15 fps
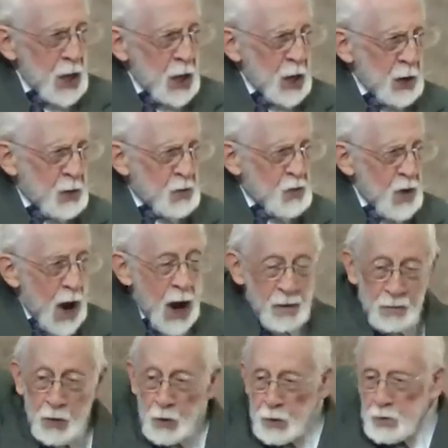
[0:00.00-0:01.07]
he
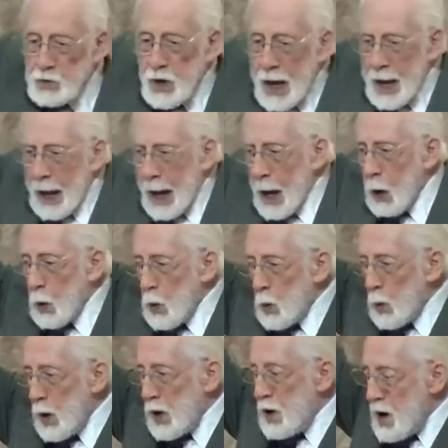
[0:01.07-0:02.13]
travels
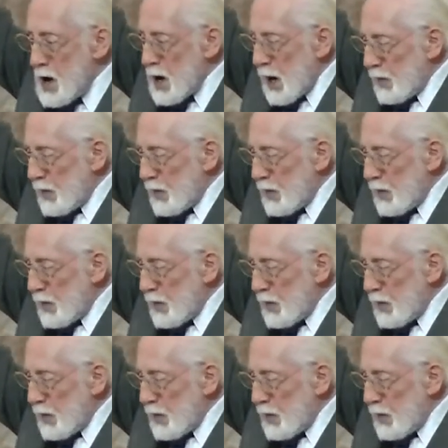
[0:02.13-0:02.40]
outward